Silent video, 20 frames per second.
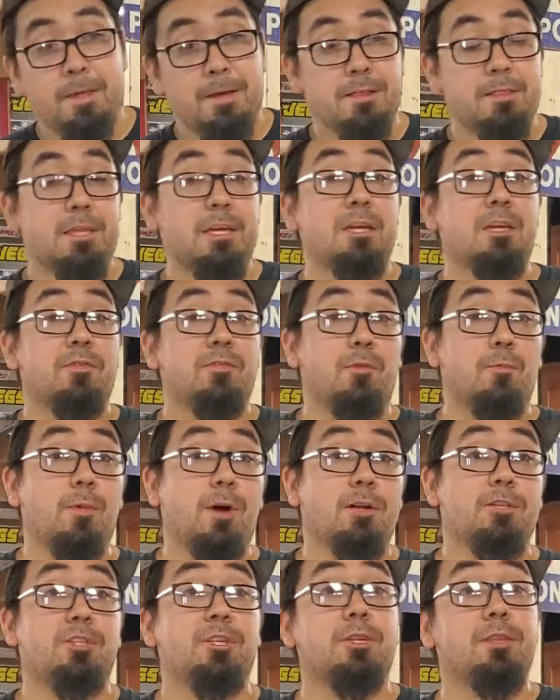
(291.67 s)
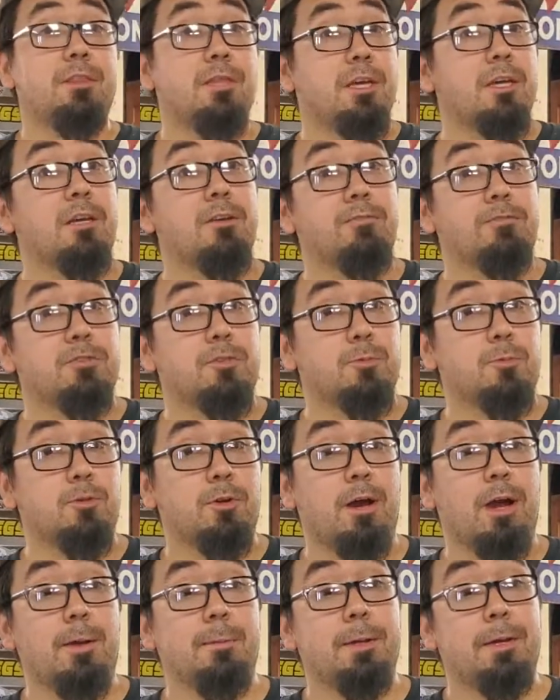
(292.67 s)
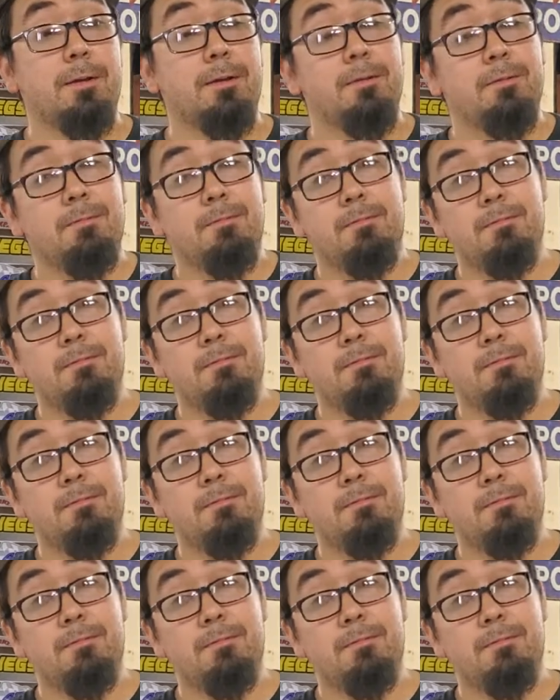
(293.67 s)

thank you for watching. Thank you for subscribing.